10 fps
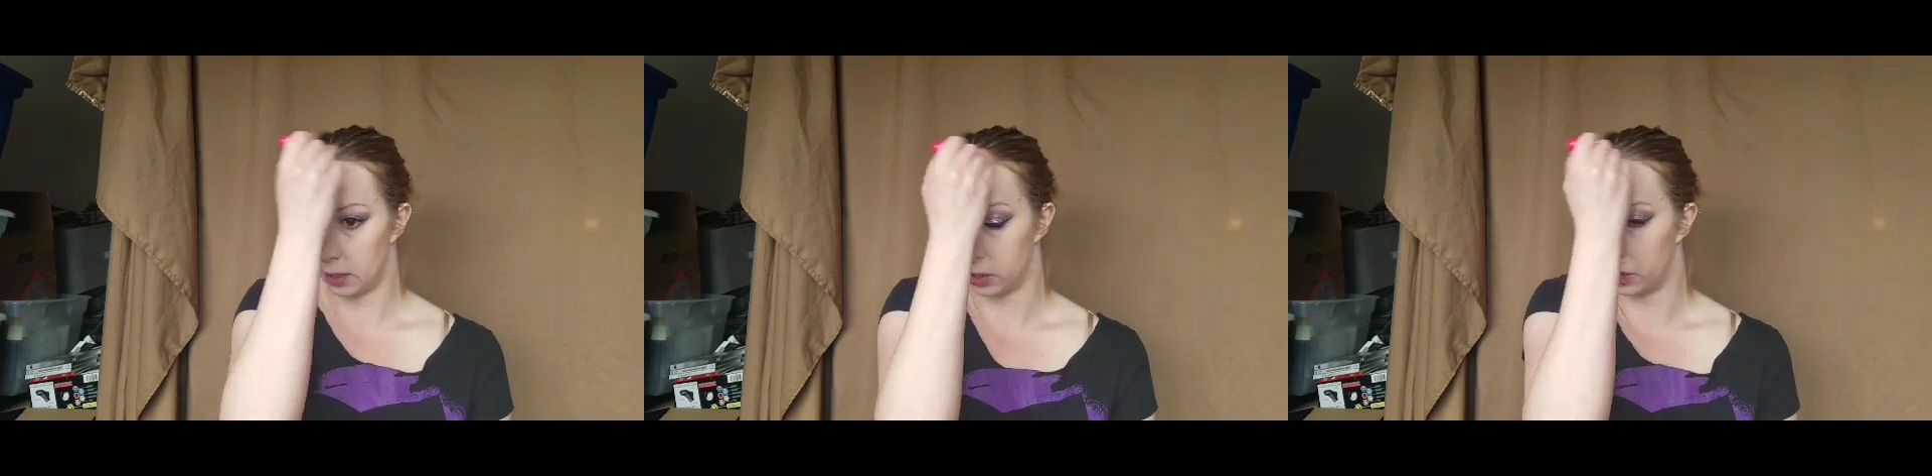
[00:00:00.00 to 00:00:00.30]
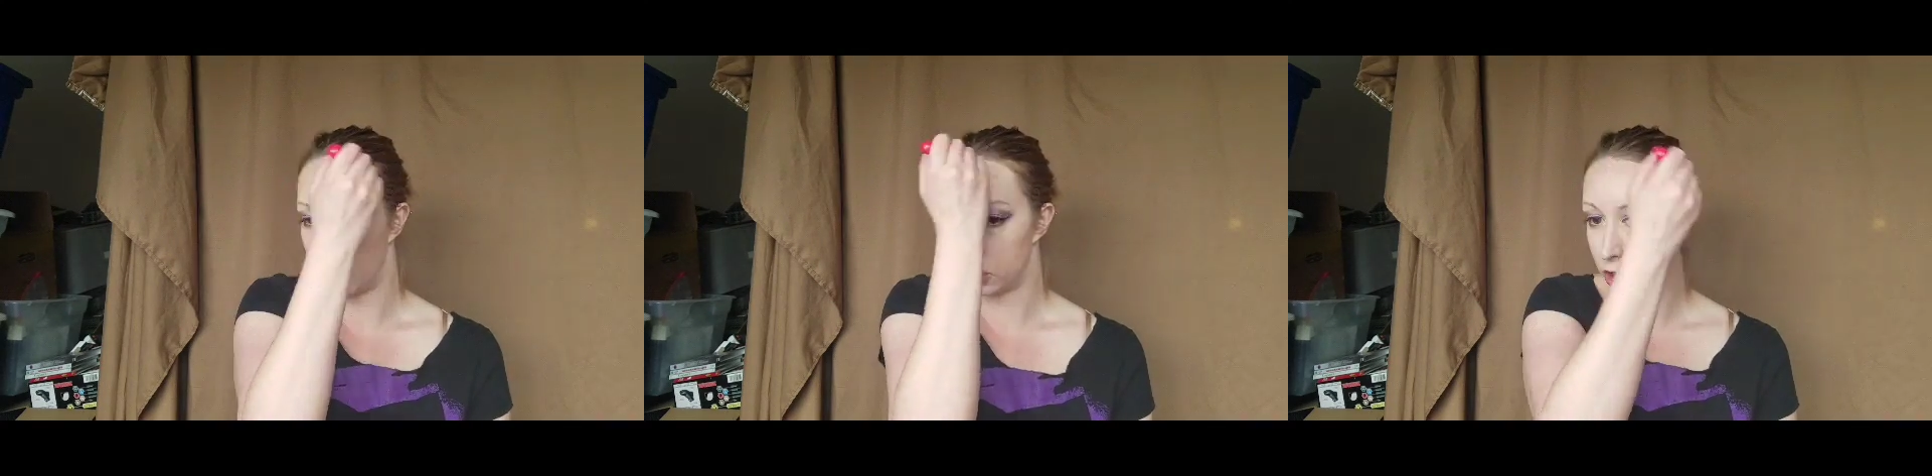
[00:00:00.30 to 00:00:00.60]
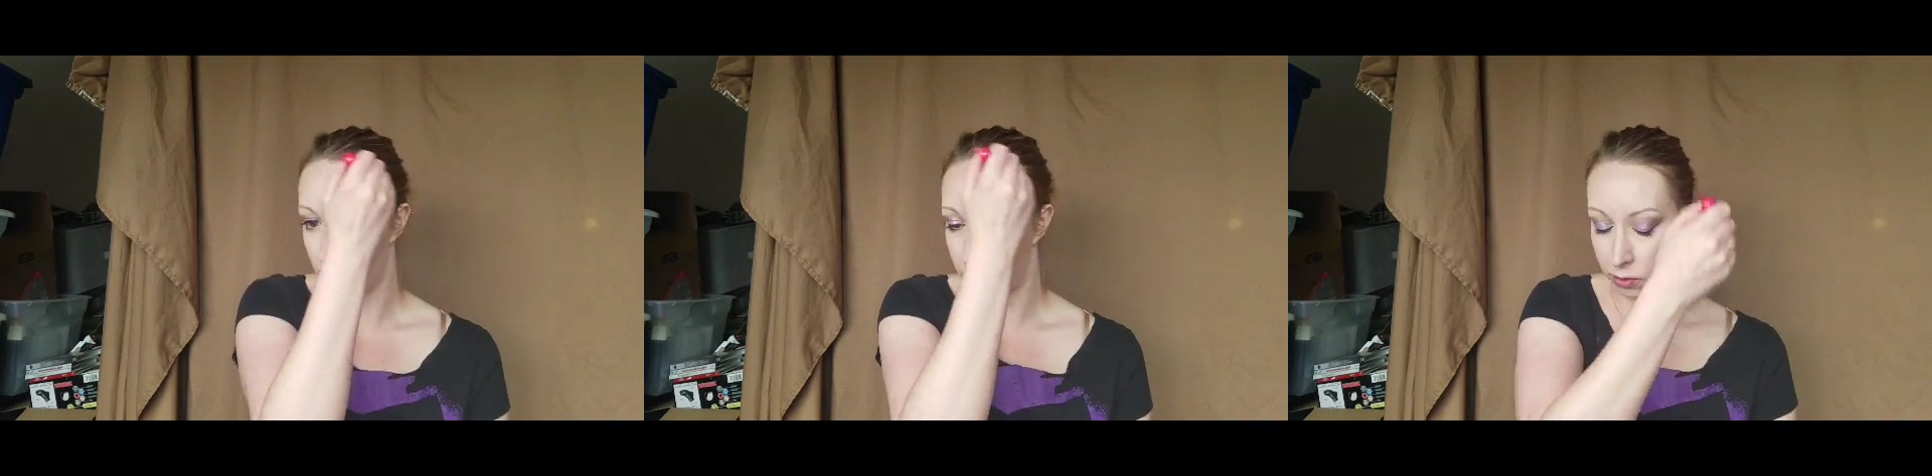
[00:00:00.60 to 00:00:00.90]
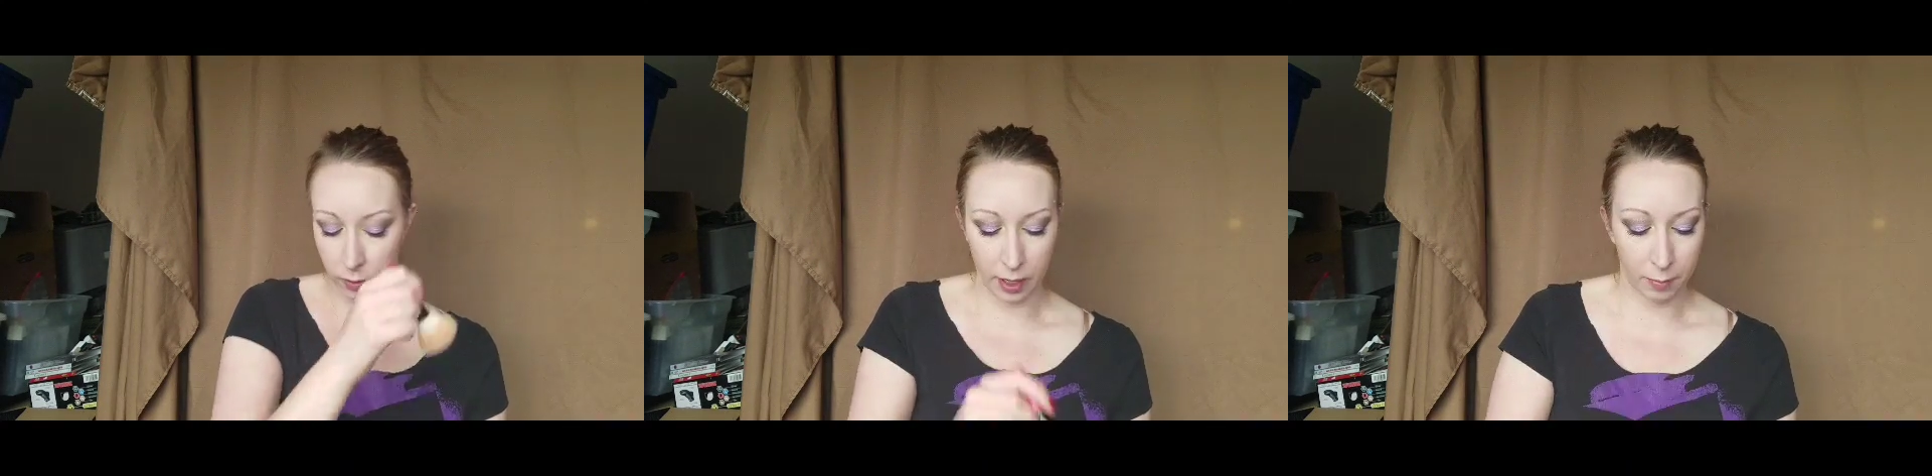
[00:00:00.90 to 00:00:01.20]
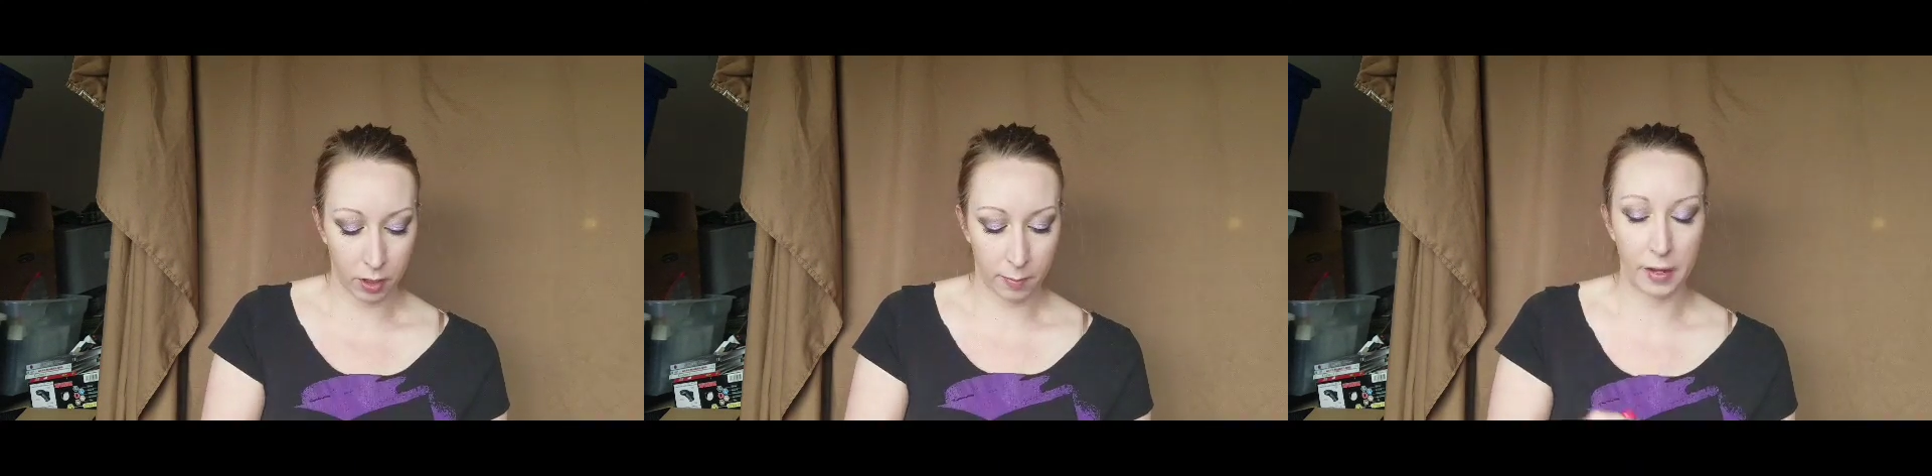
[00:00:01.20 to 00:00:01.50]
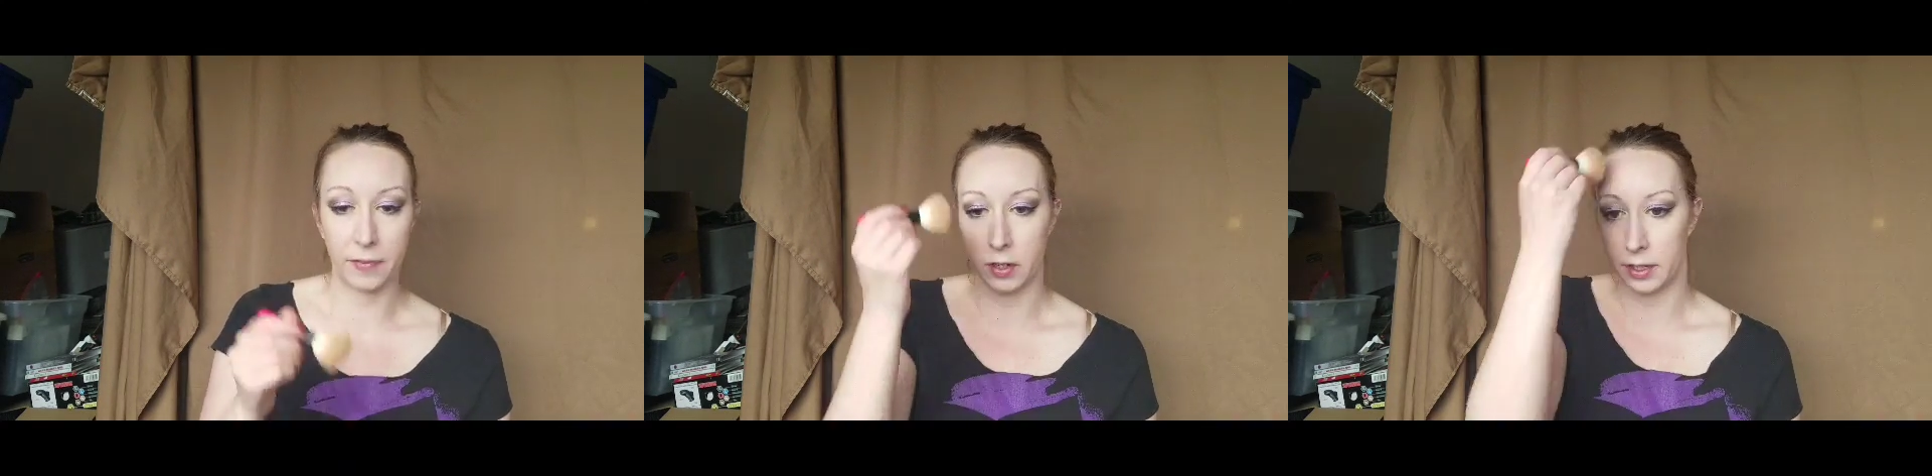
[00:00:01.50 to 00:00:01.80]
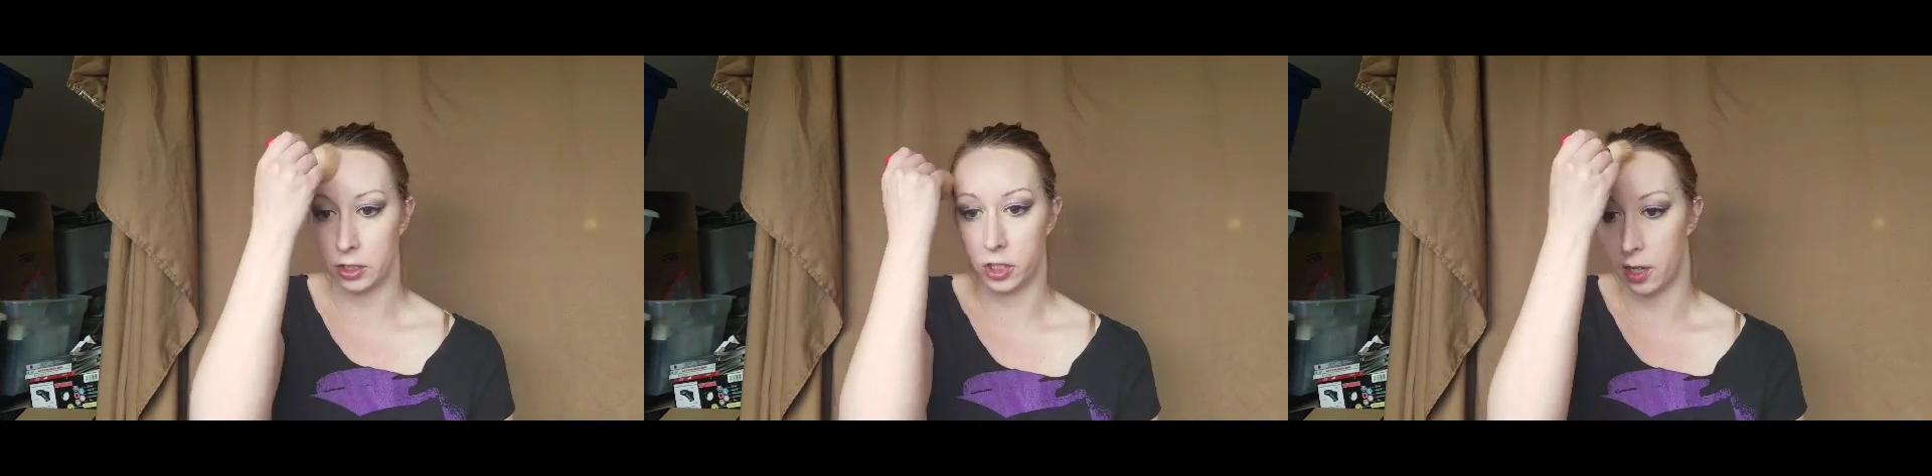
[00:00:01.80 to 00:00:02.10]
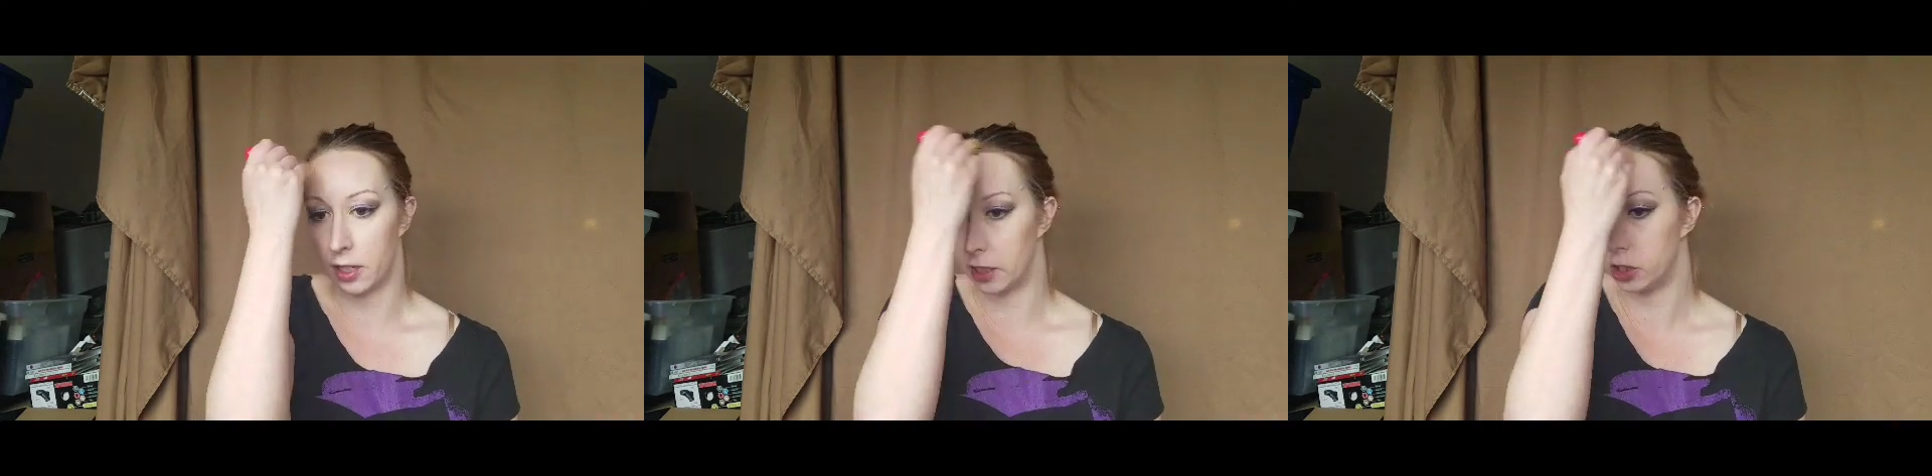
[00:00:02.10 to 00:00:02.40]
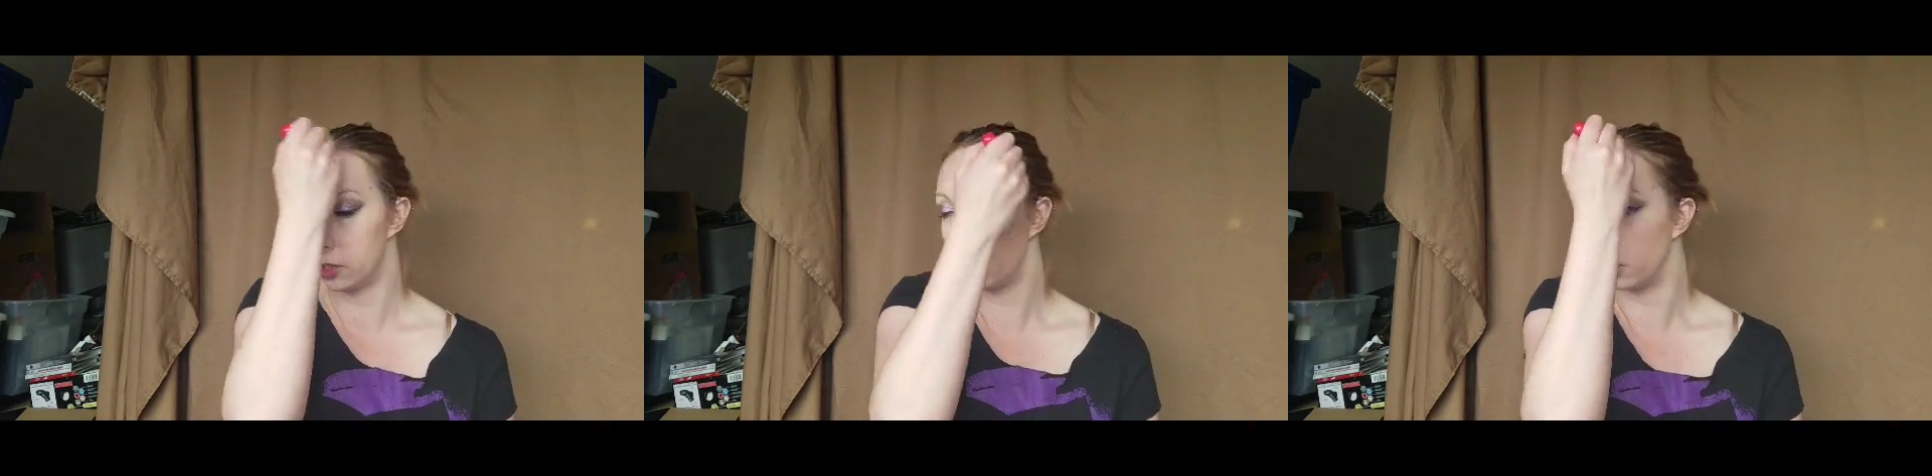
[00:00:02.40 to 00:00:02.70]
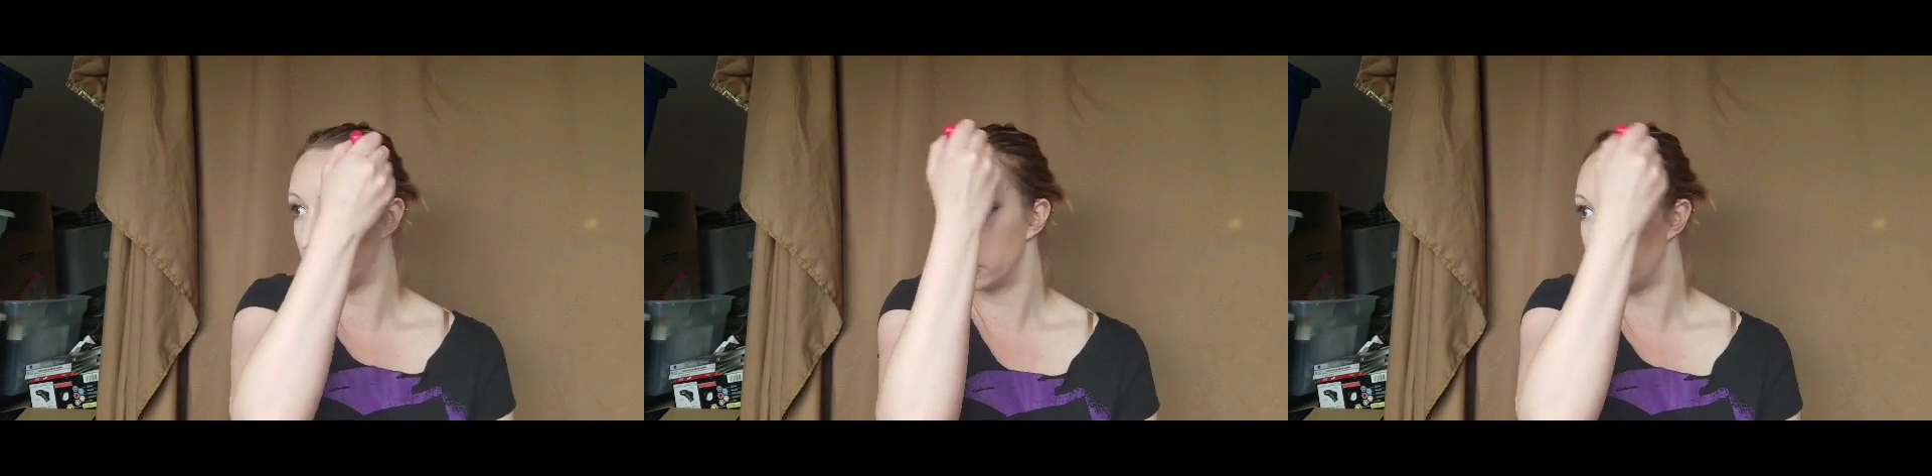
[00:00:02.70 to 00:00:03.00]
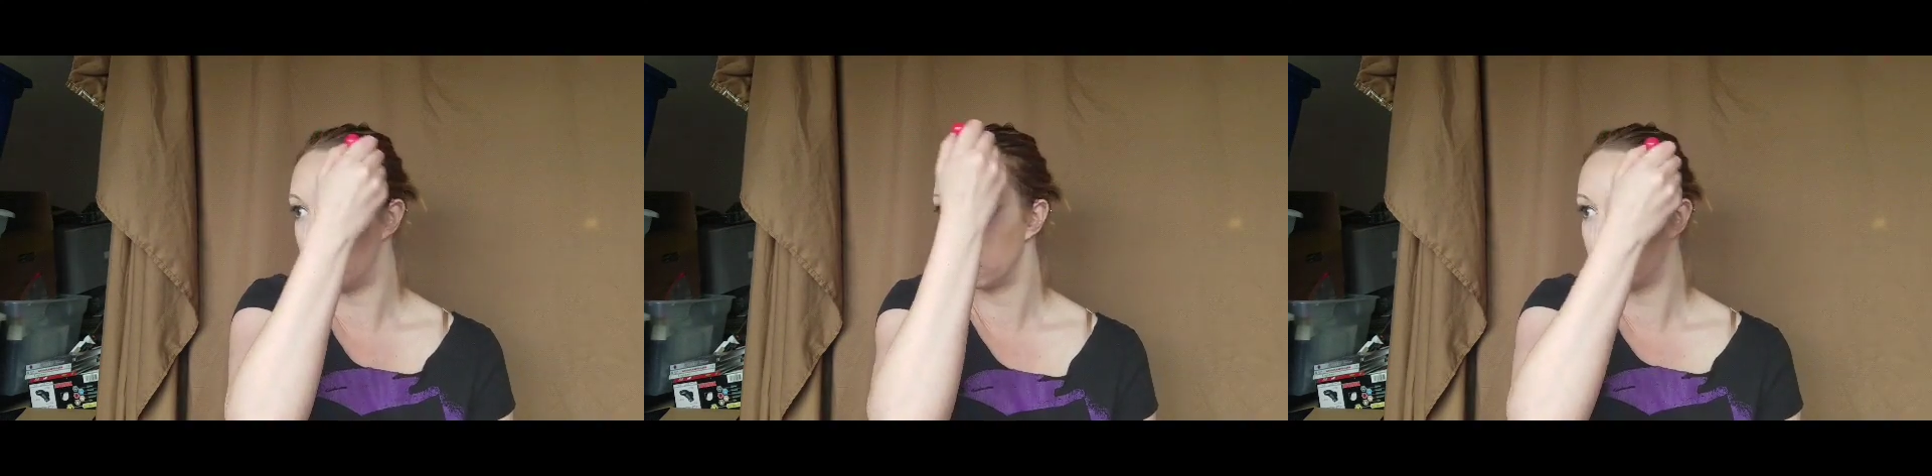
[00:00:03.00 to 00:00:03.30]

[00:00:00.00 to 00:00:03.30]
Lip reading: it shows when I put on my foundation. I just look ghostly.